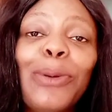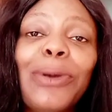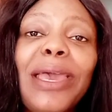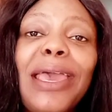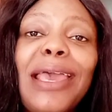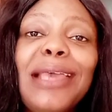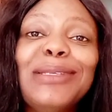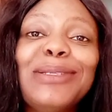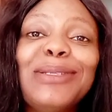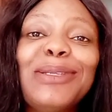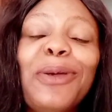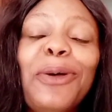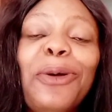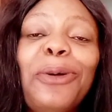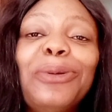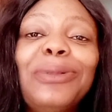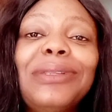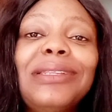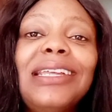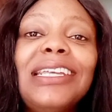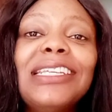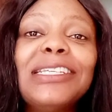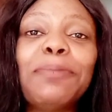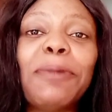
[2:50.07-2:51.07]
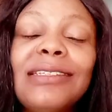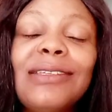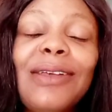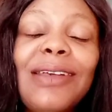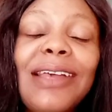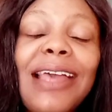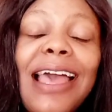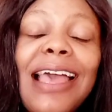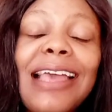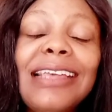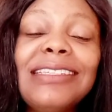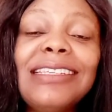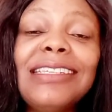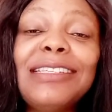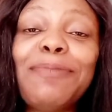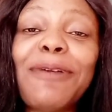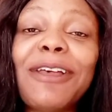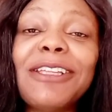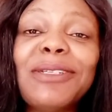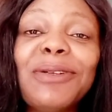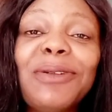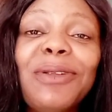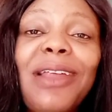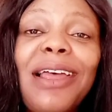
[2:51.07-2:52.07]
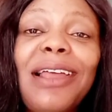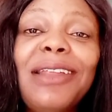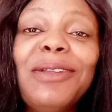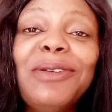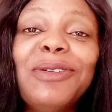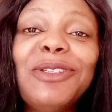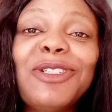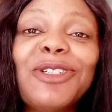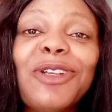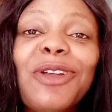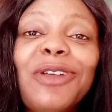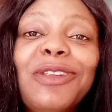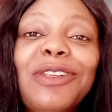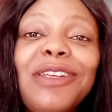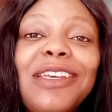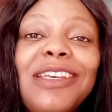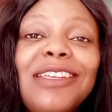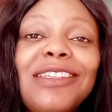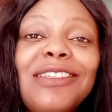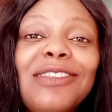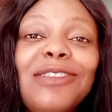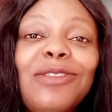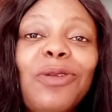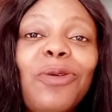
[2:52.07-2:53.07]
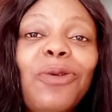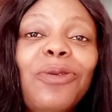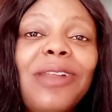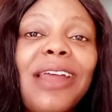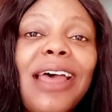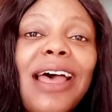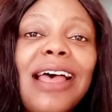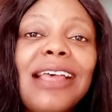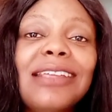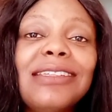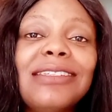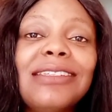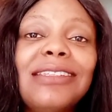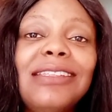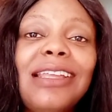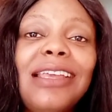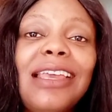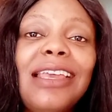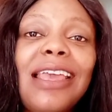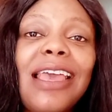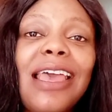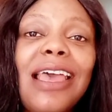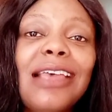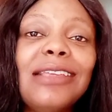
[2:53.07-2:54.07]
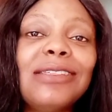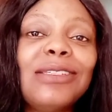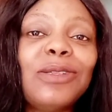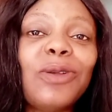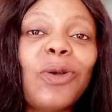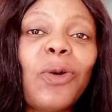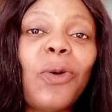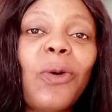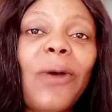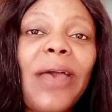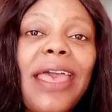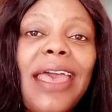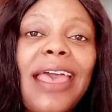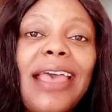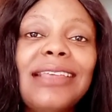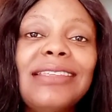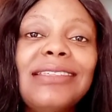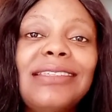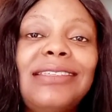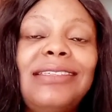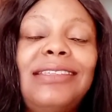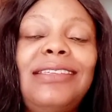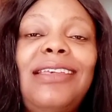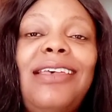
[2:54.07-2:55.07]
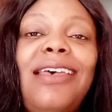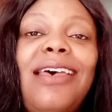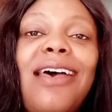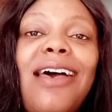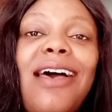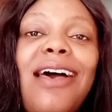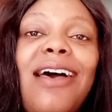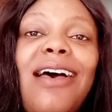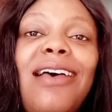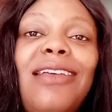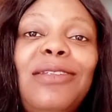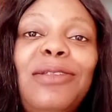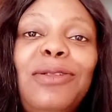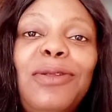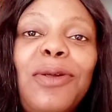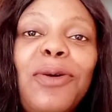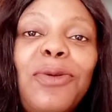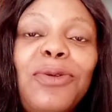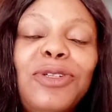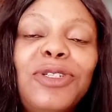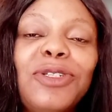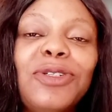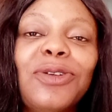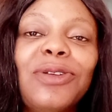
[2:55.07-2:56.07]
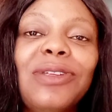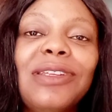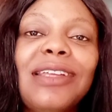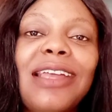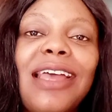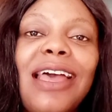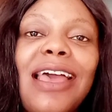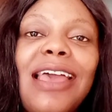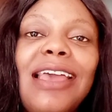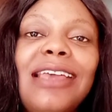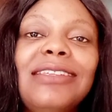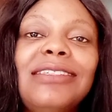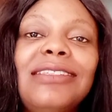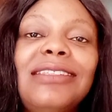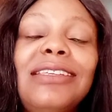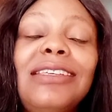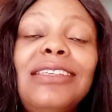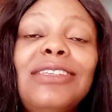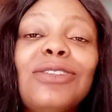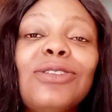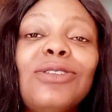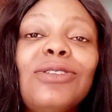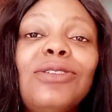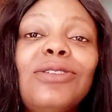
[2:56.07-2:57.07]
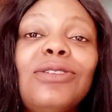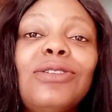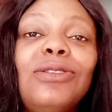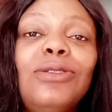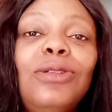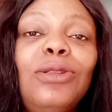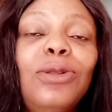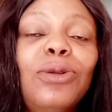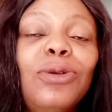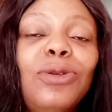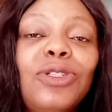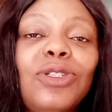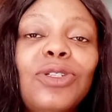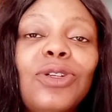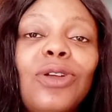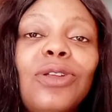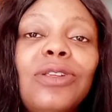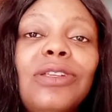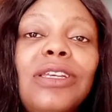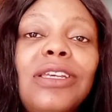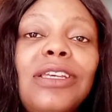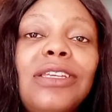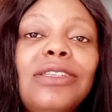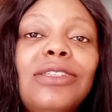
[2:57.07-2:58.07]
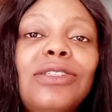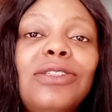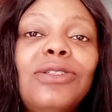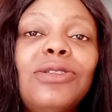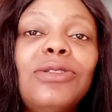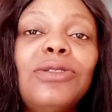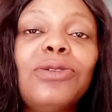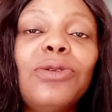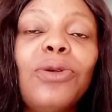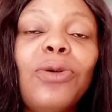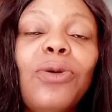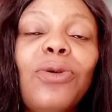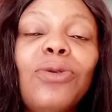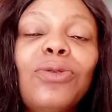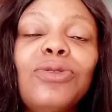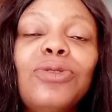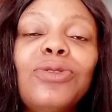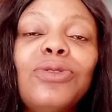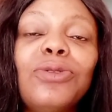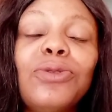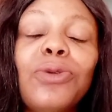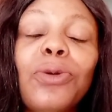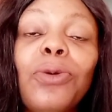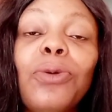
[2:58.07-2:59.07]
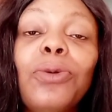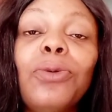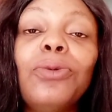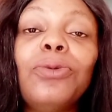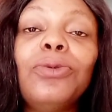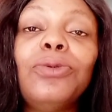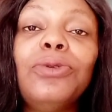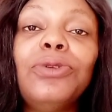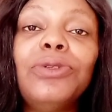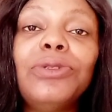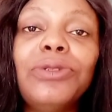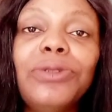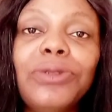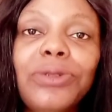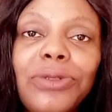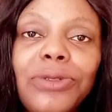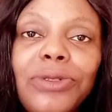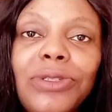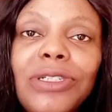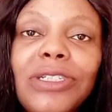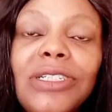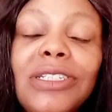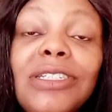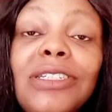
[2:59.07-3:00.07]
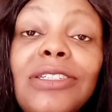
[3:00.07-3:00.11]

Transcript: Okay, so guys, this particular lotion is known as the SOS lotion, guys. This lotion is so good.